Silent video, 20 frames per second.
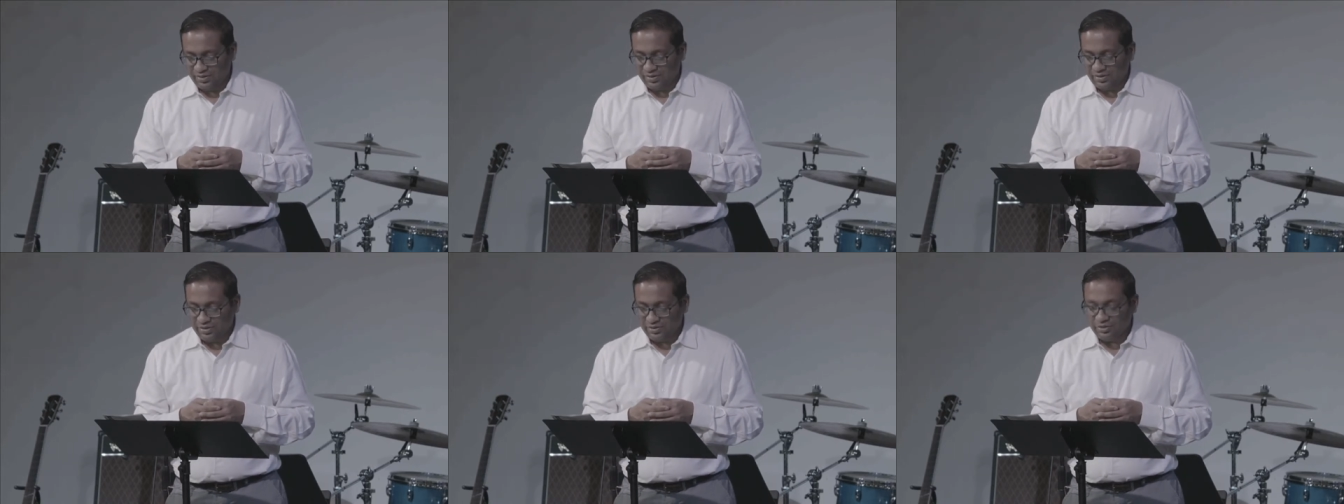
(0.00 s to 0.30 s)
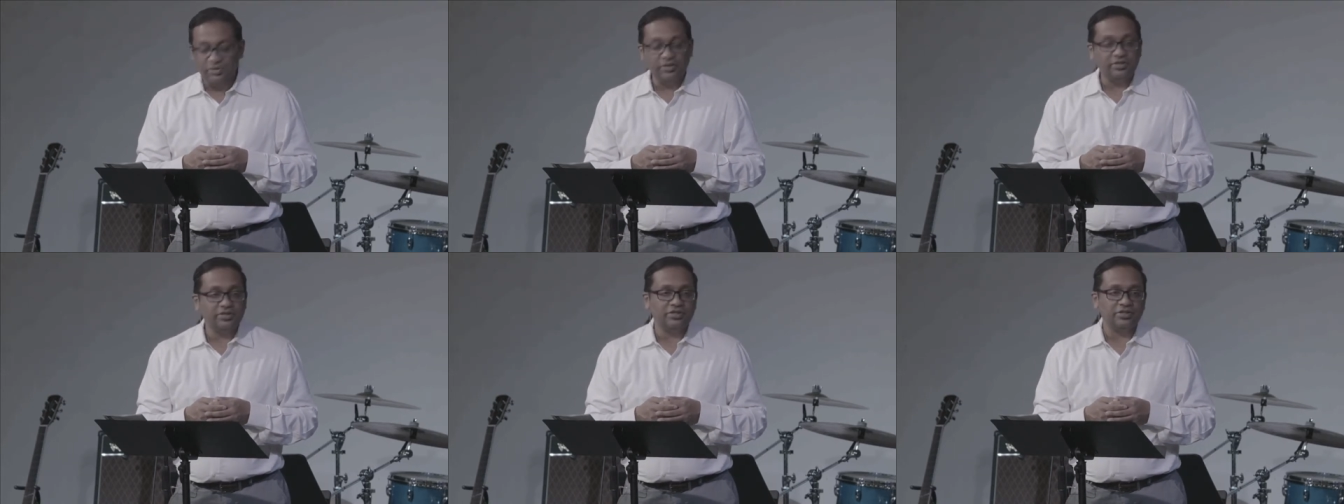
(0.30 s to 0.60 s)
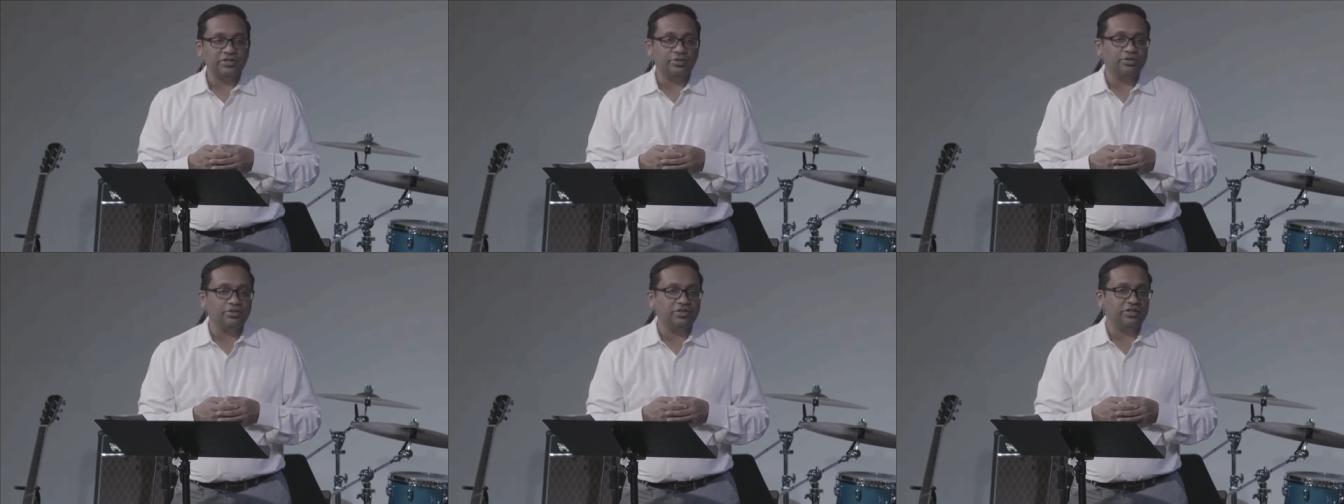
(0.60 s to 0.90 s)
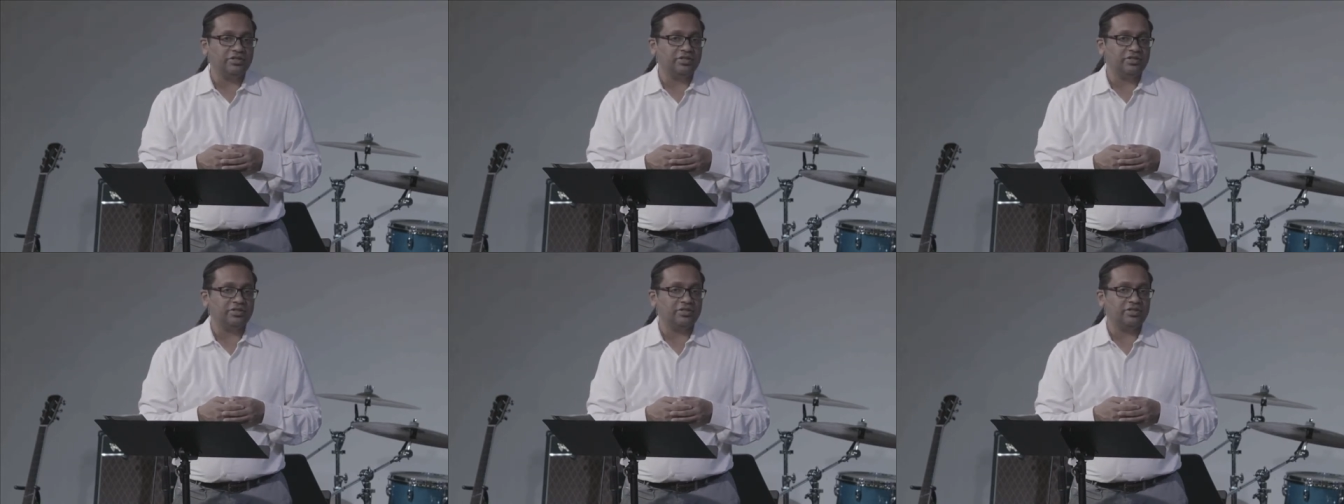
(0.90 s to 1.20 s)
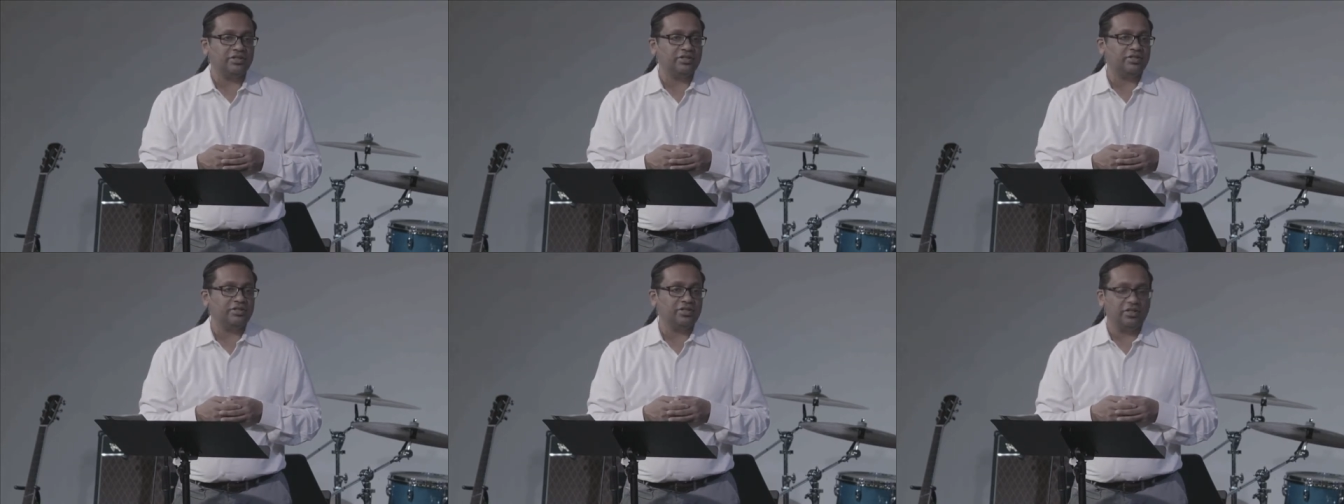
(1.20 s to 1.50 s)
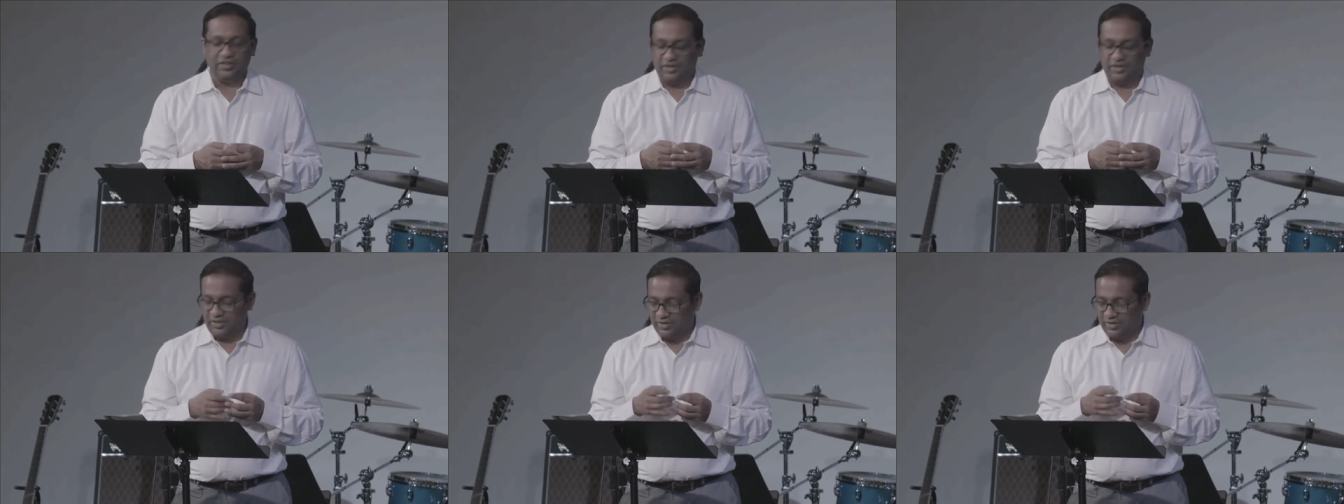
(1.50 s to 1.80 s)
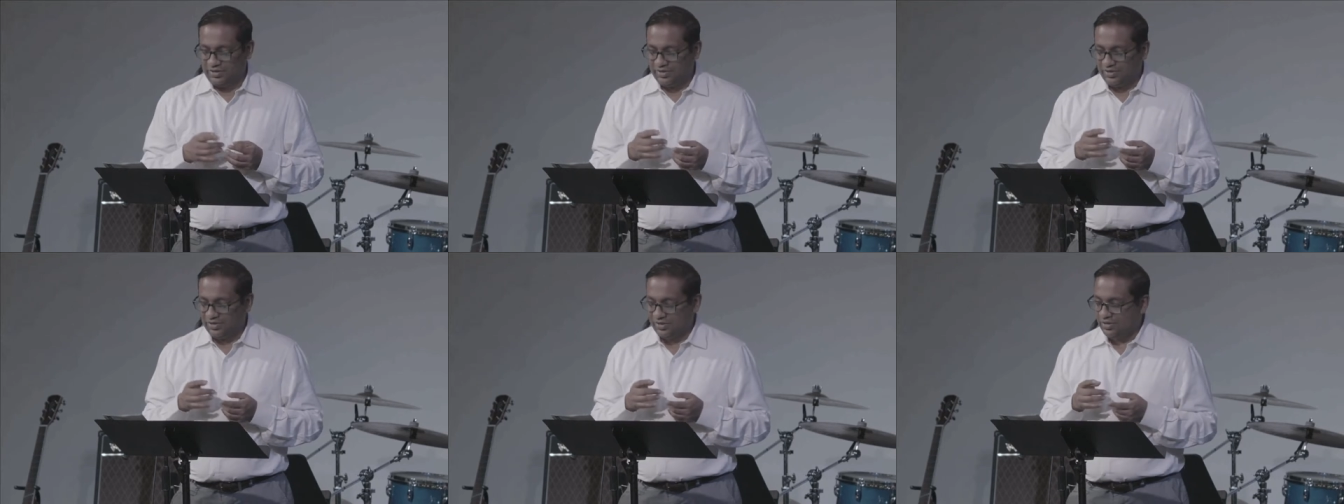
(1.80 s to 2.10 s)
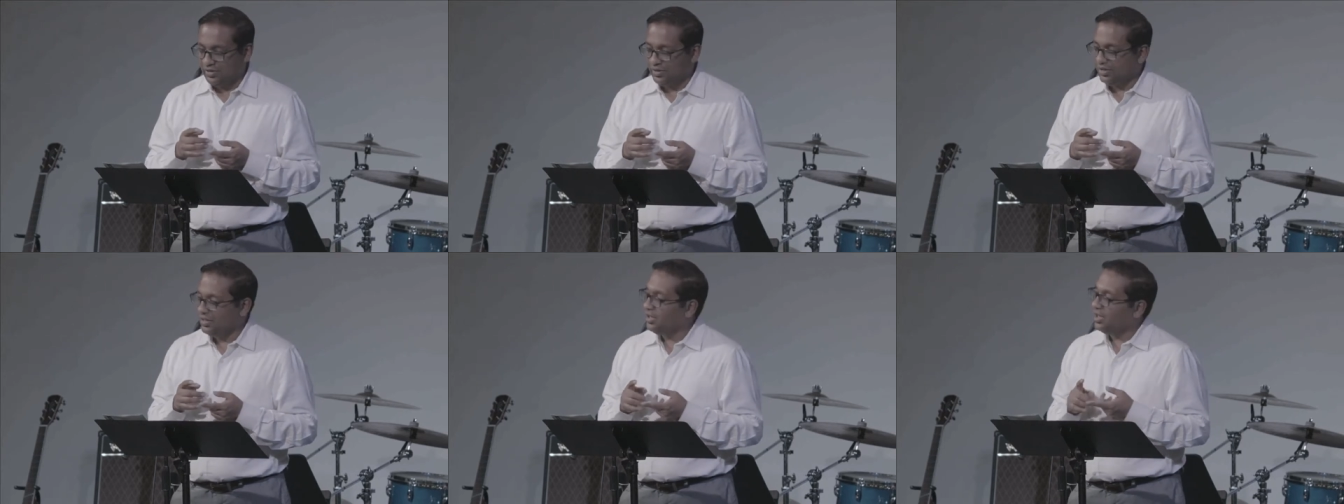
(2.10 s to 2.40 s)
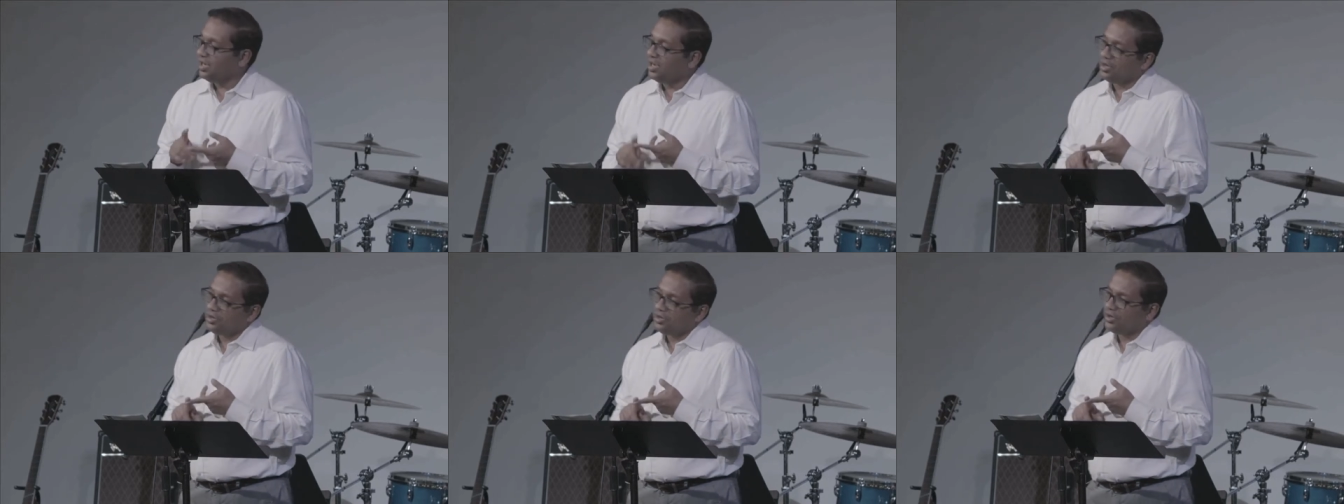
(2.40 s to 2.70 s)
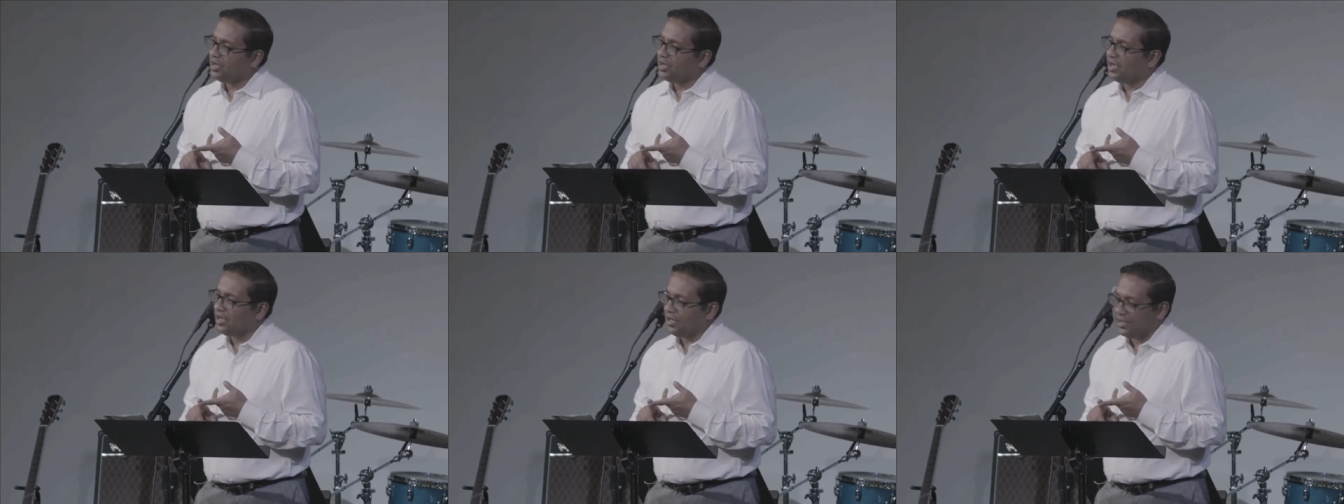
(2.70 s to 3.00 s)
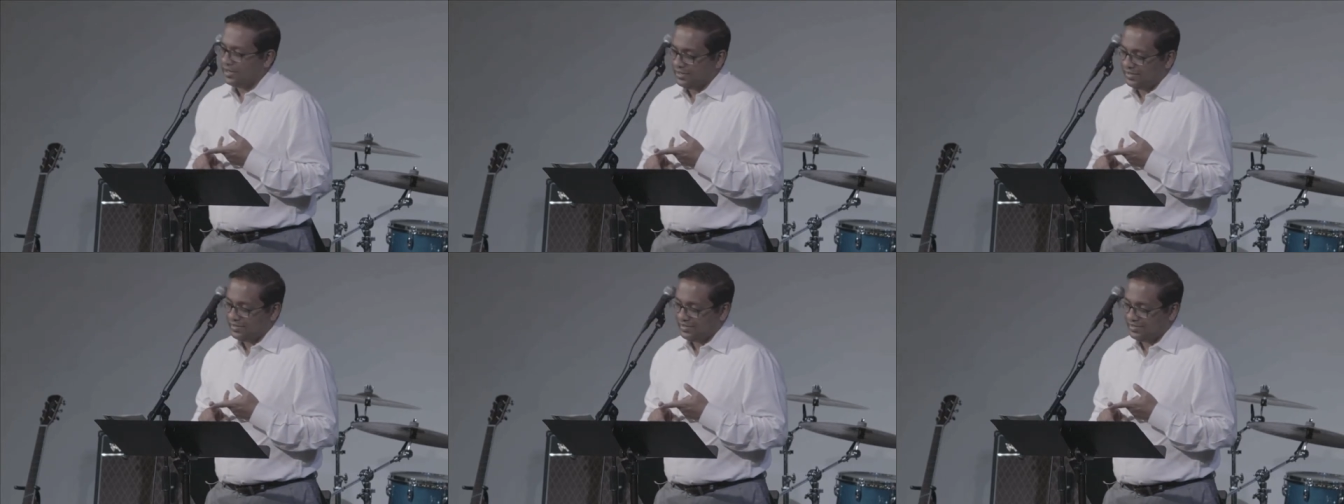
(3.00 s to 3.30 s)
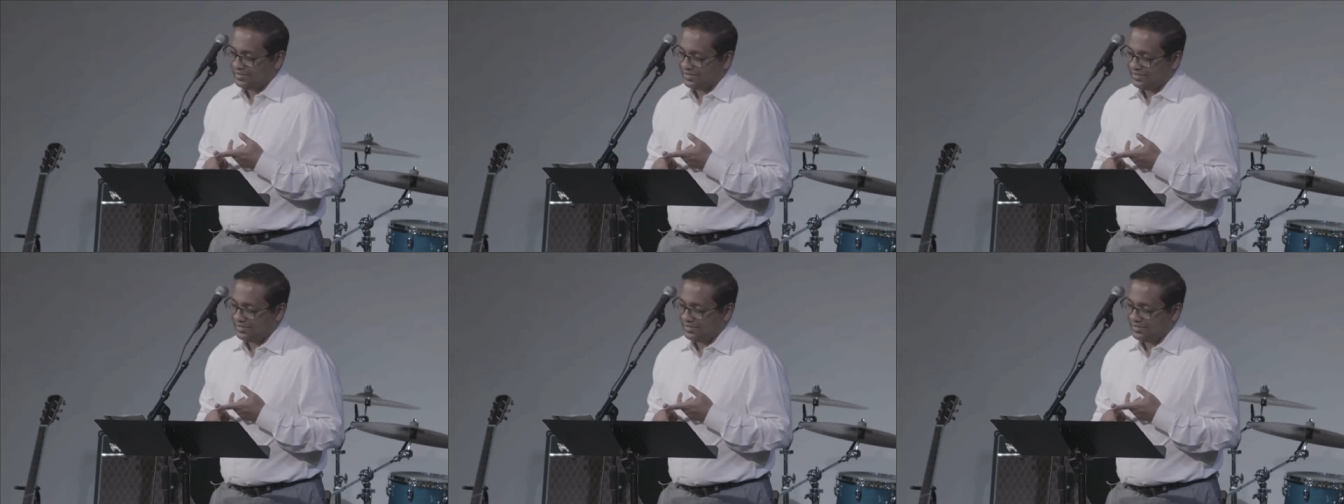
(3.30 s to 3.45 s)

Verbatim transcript: So this is who Jesus is. He is our guide.